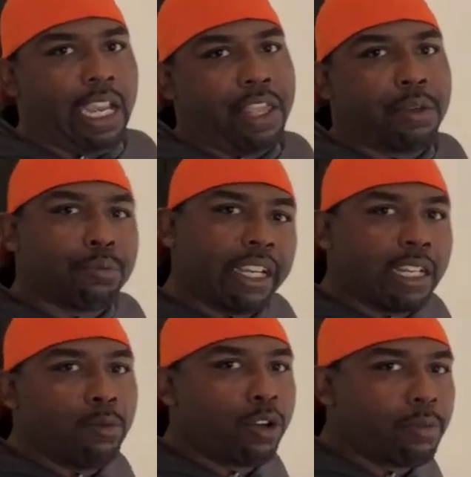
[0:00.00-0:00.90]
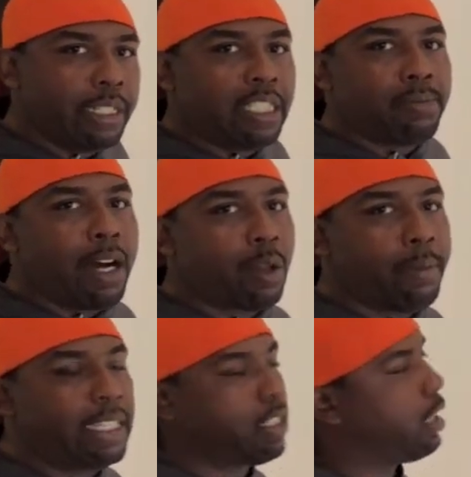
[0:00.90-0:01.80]
And the brick and mortar business model,
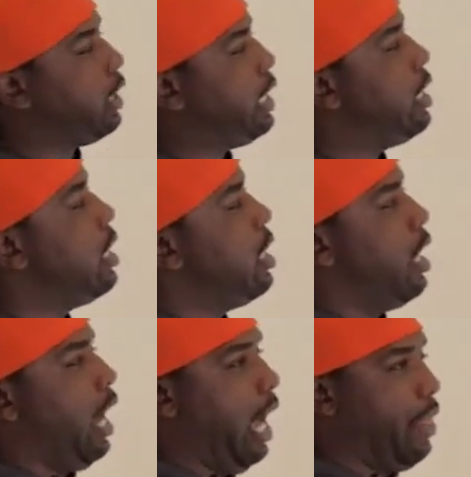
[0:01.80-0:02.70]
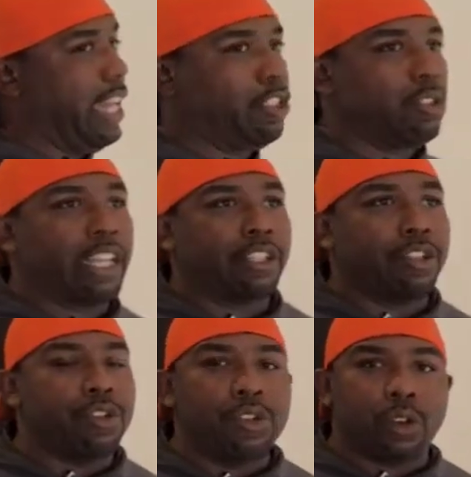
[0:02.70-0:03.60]
basically, that's your
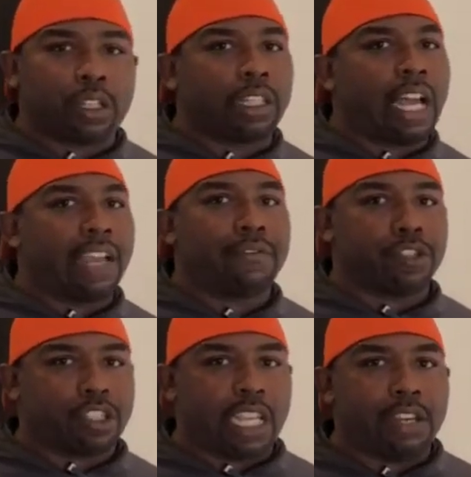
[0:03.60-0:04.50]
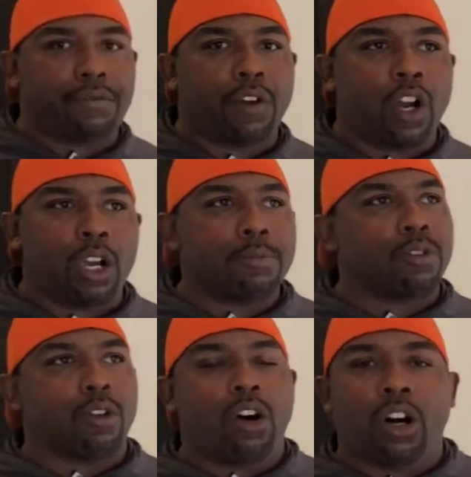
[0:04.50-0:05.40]
New York Life, your State Farm,
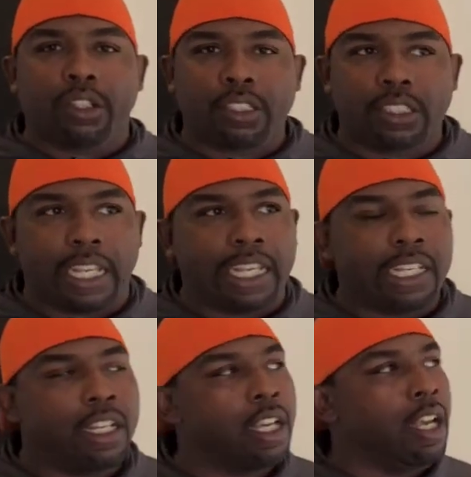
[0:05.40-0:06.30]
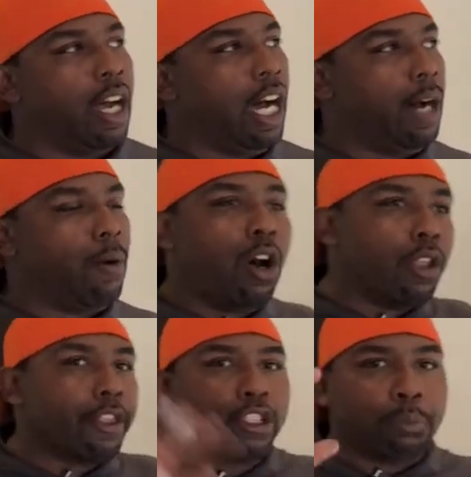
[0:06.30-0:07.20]
your Allstate,
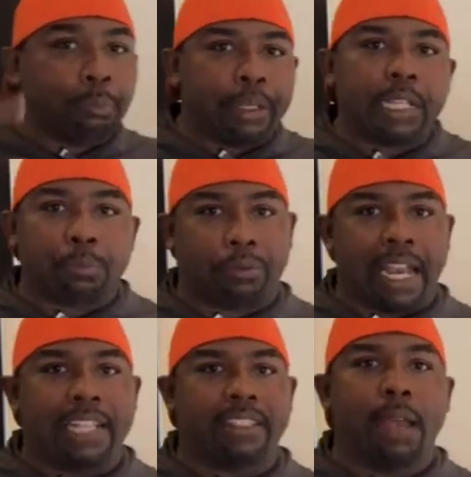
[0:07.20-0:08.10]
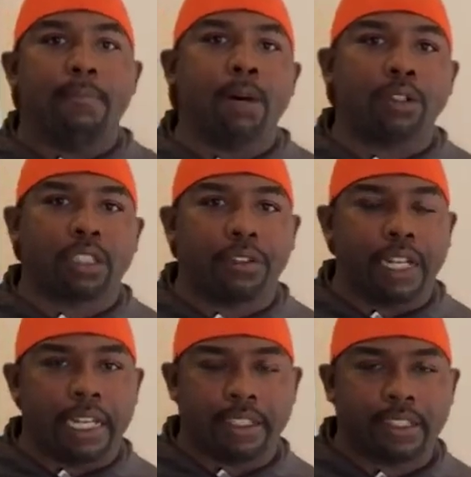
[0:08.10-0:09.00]
all those big brands that most of
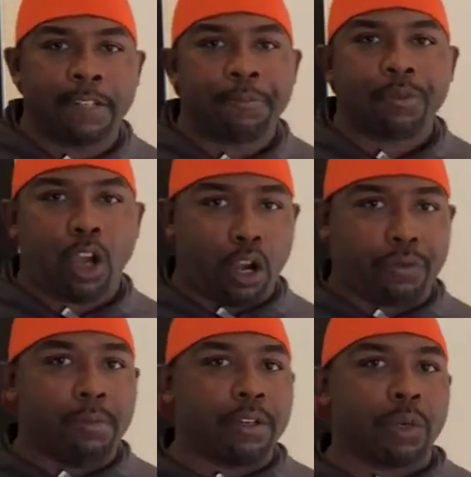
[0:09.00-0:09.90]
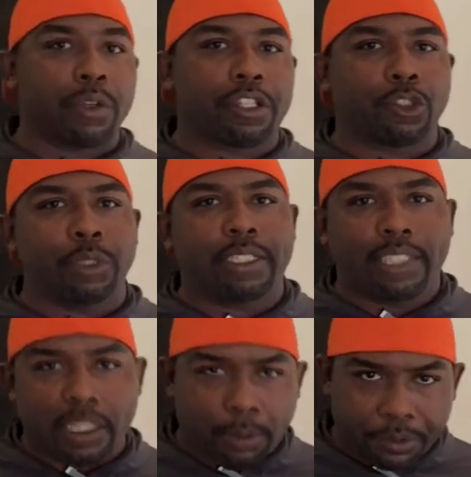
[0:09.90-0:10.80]
us are familiar with because we
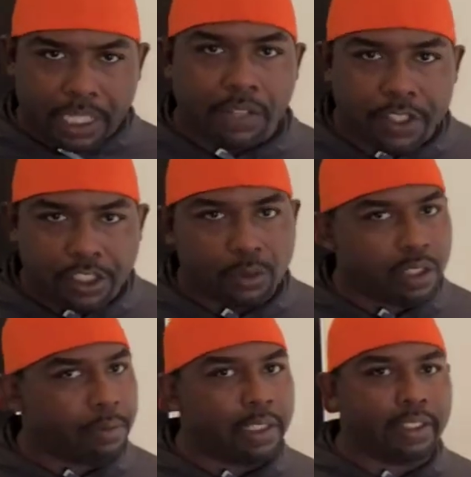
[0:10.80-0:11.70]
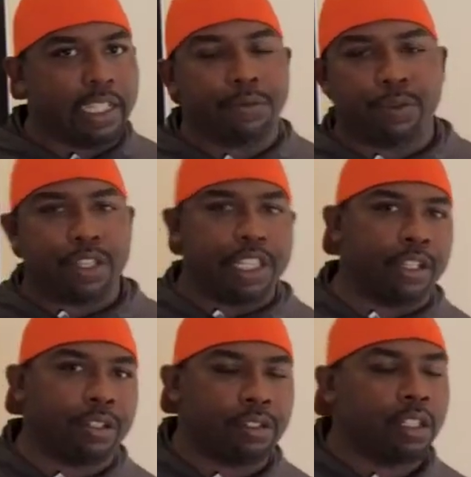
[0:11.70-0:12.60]
see them on television. We've been seeing them for
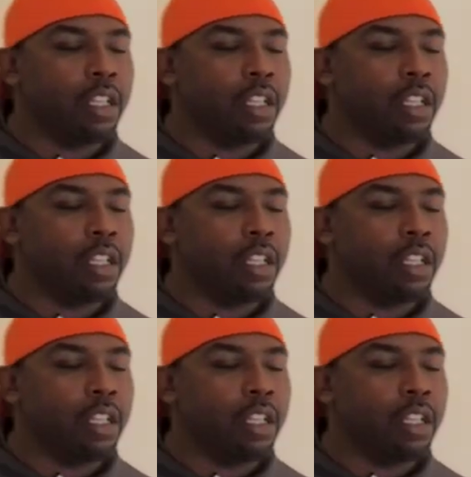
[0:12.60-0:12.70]
years.